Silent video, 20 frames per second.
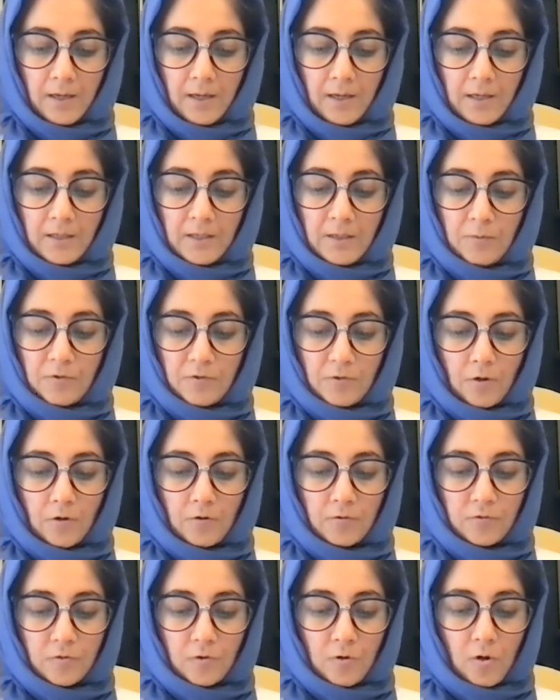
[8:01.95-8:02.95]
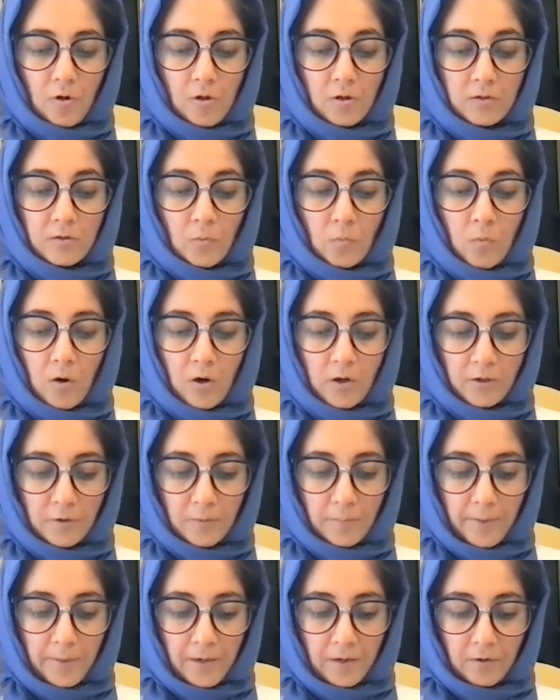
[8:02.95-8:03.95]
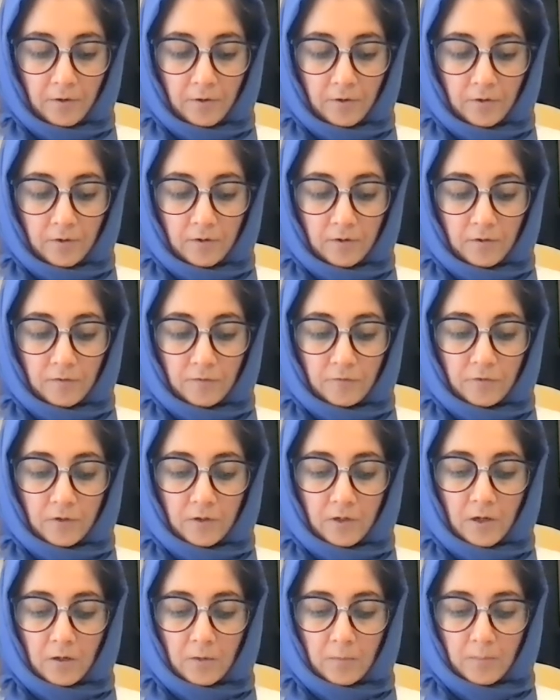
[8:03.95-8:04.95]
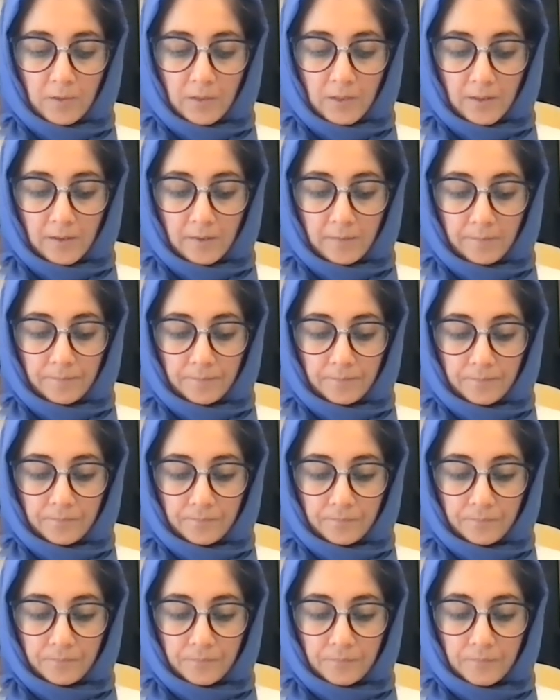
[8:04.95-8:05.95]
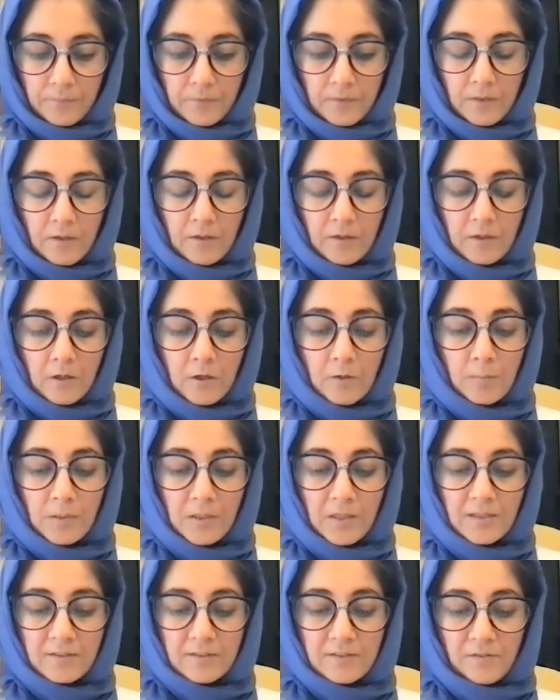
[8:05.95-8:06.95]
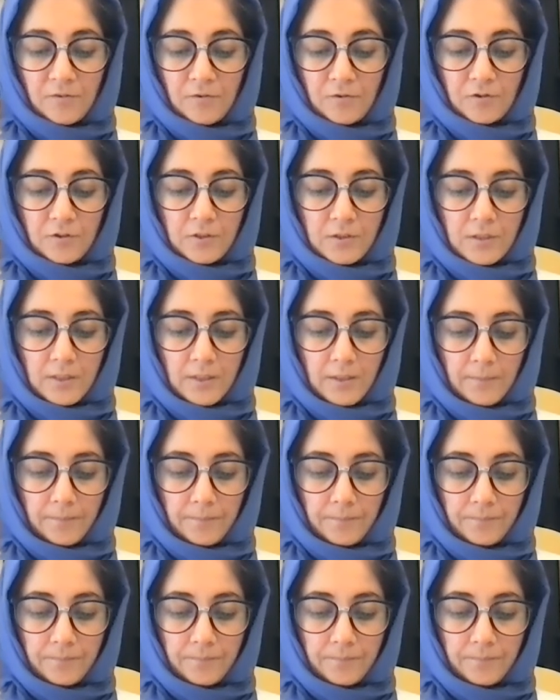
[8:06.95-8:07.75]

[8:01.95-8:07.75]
And he was also called the water bearer for Karbala. Karbala's thirsty.